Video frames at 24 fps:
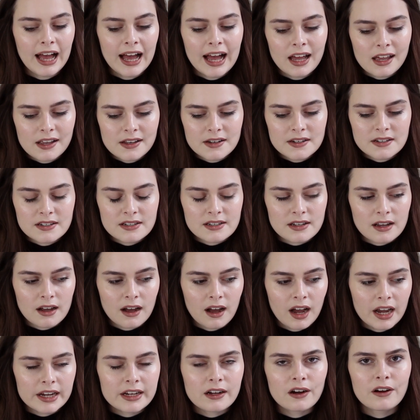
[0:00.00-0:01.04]
and
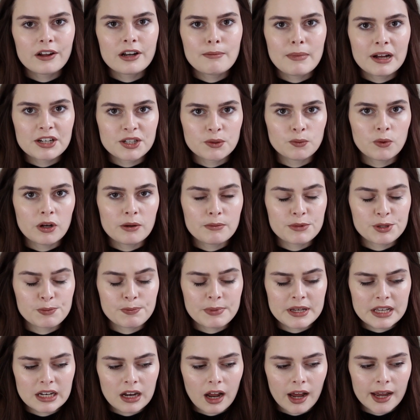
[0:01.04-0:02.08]
I can't imagine what it
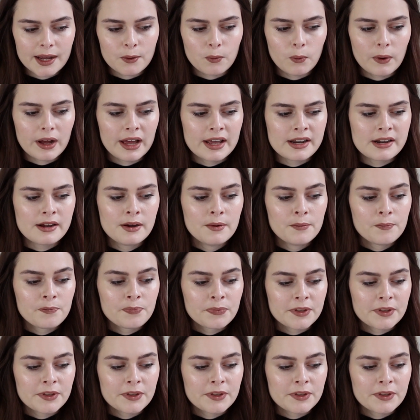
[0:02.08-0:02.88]
must be like when